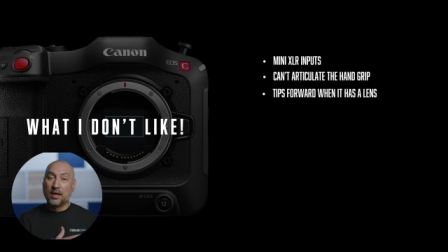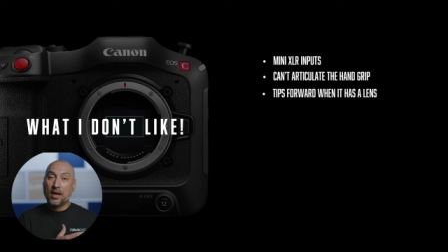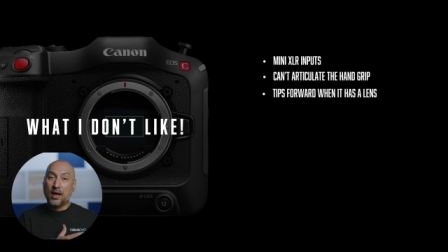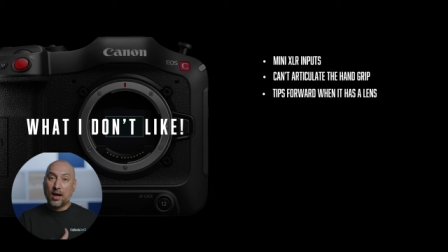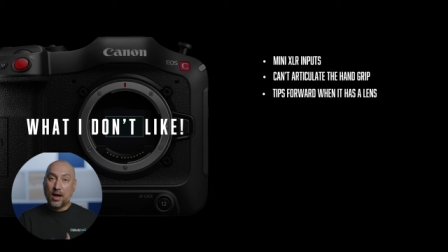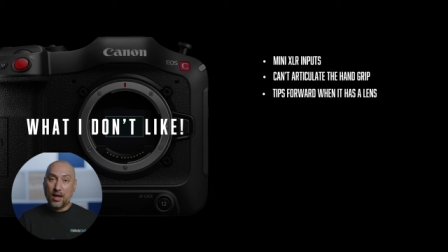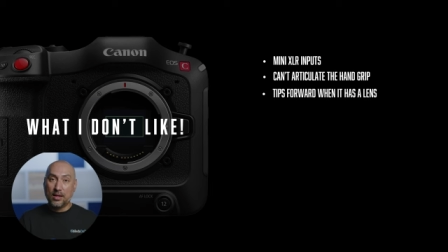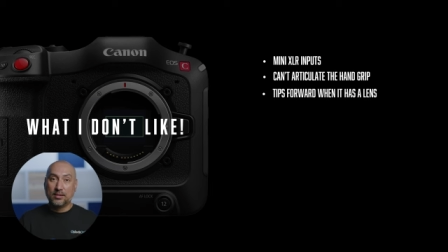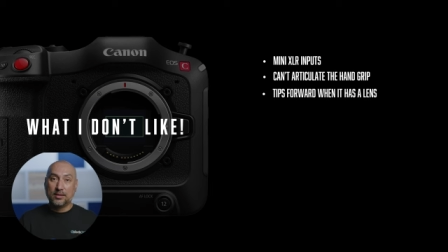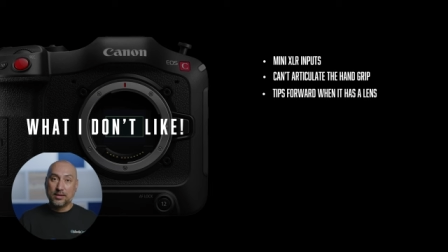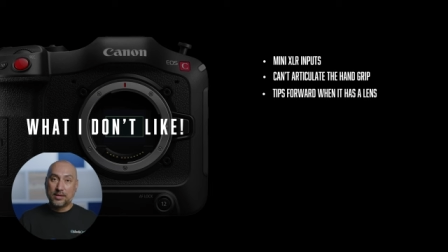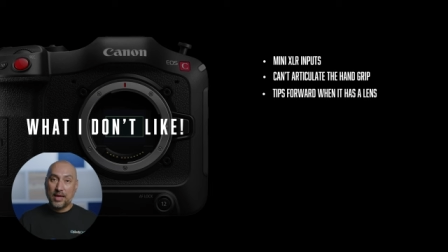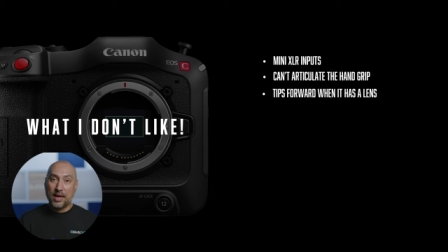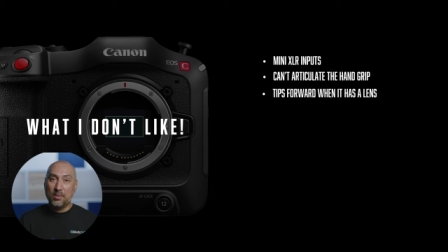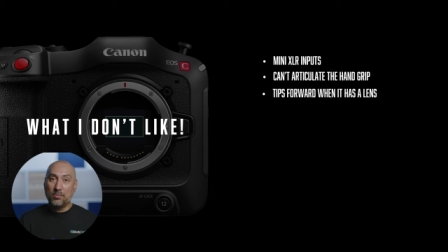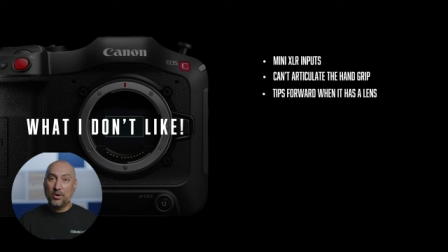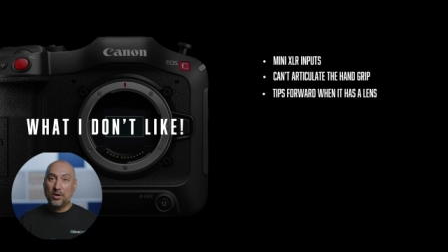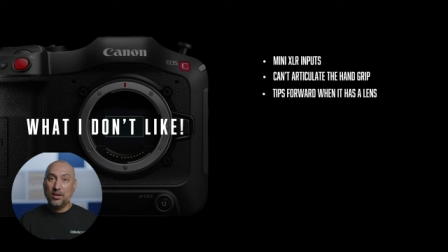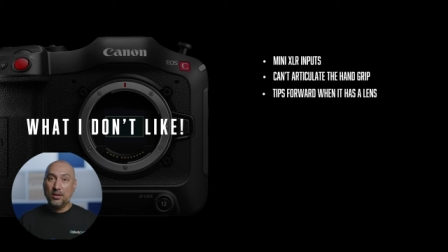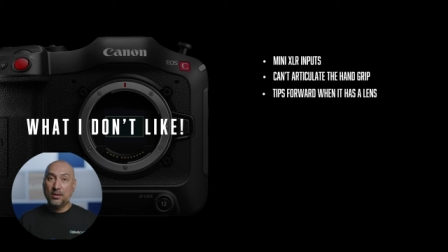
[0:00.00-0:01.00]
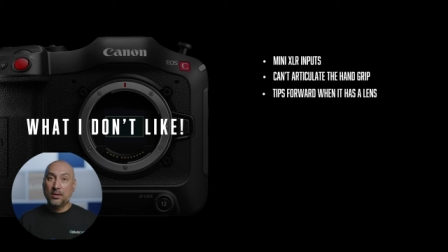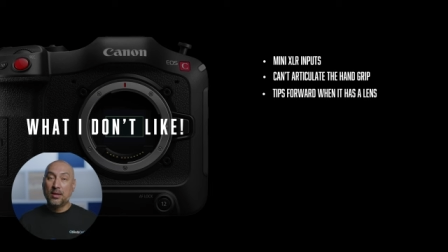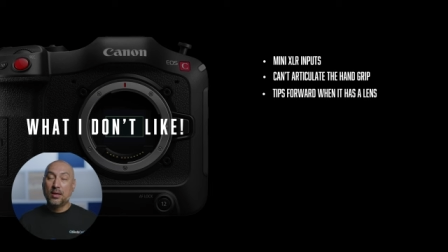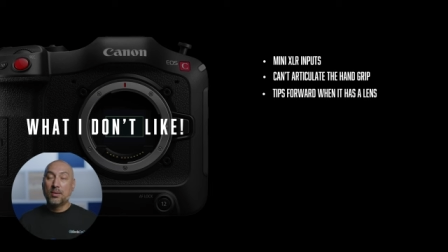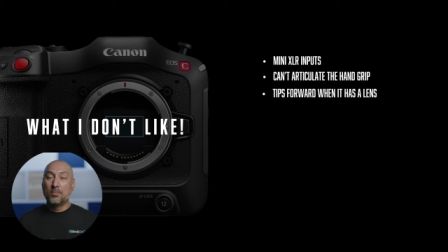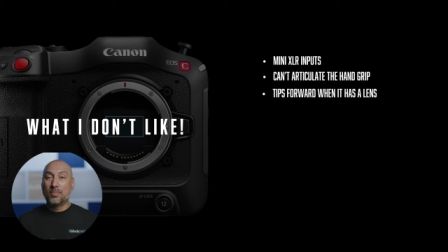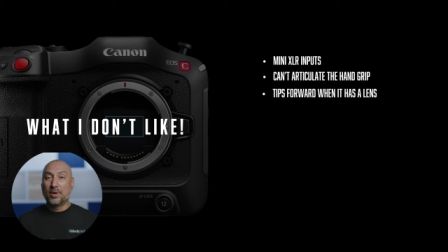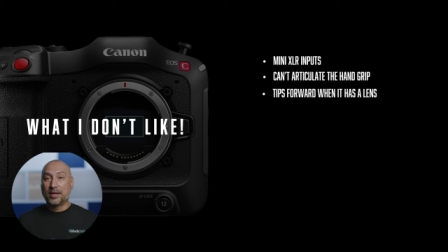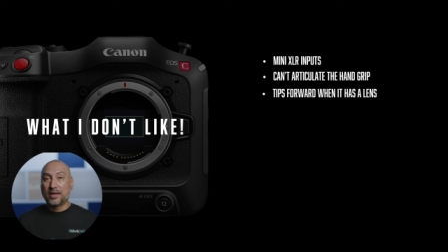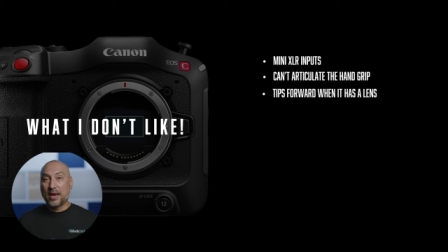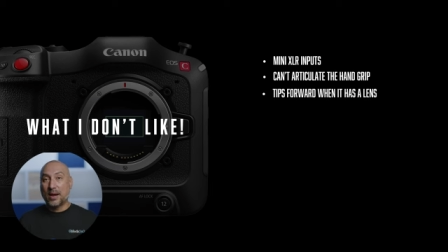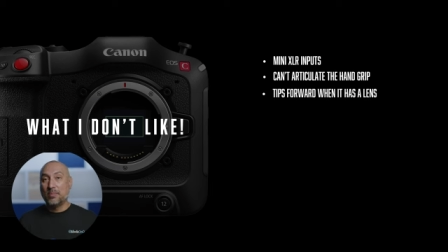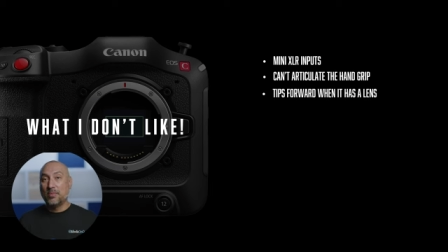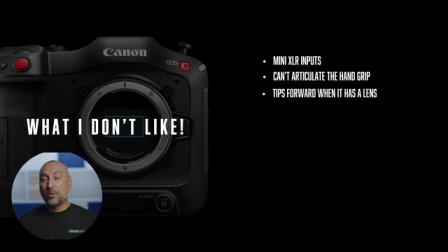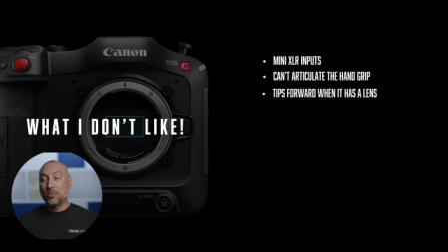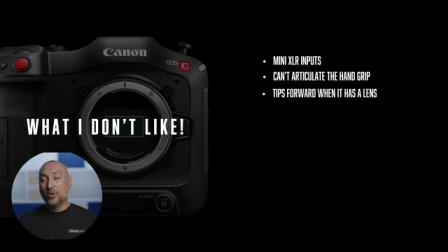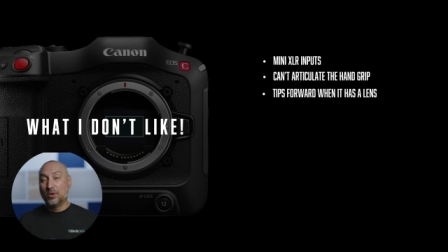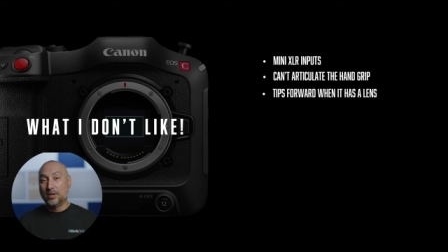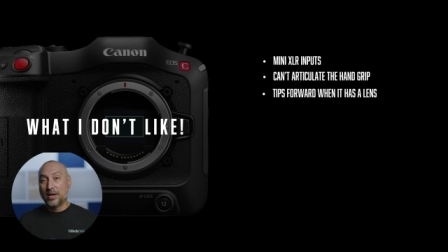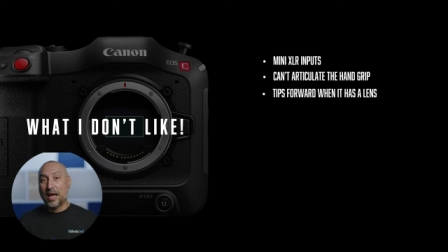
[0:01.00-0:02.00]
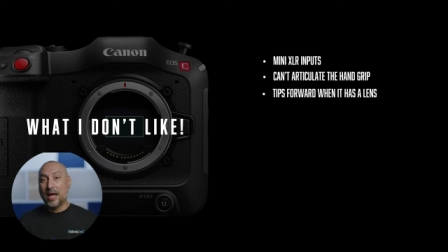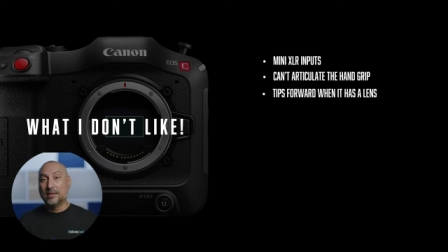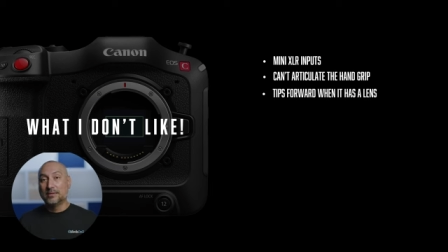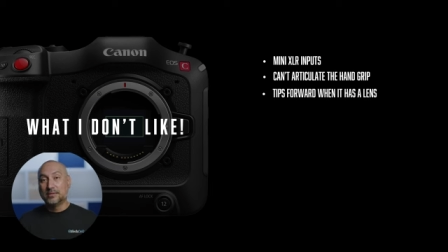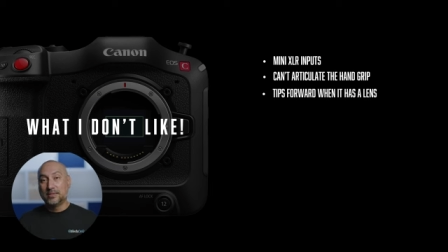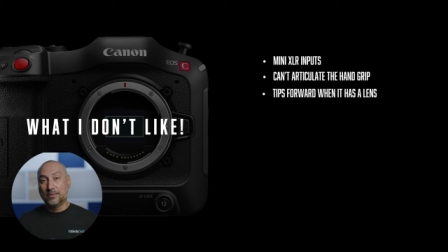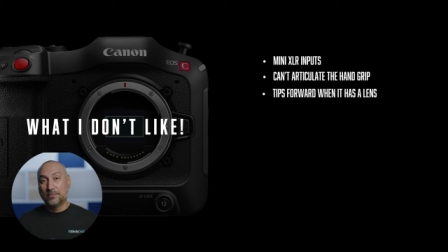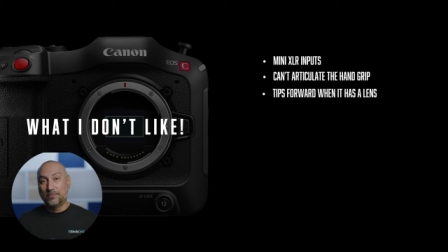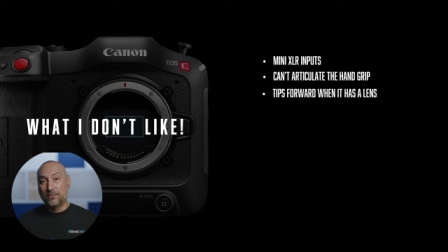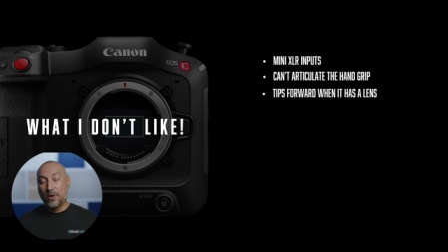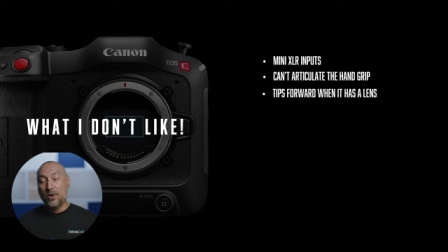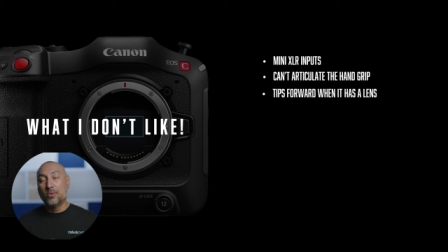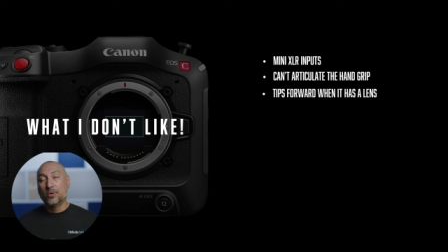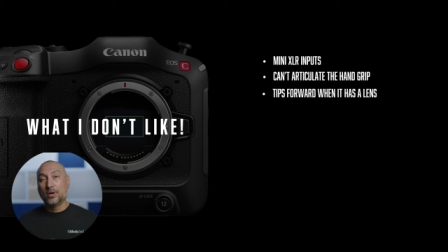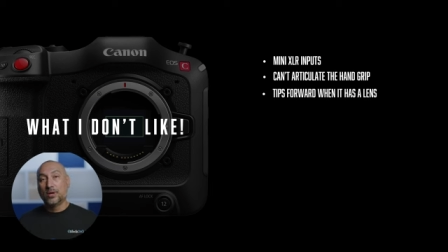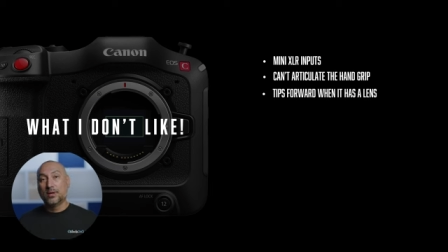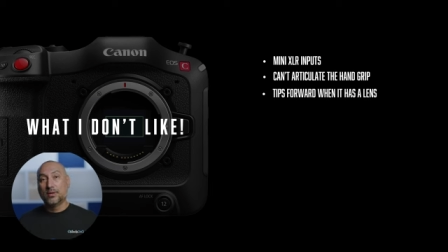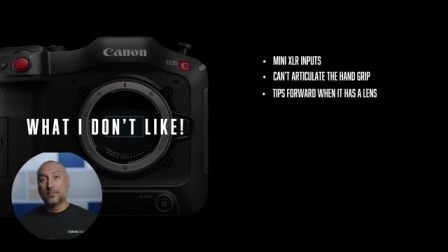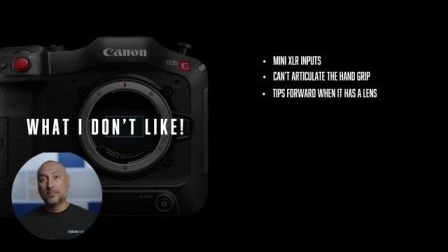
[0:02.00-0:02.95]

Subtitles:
on the camera, my camera will not tip forward.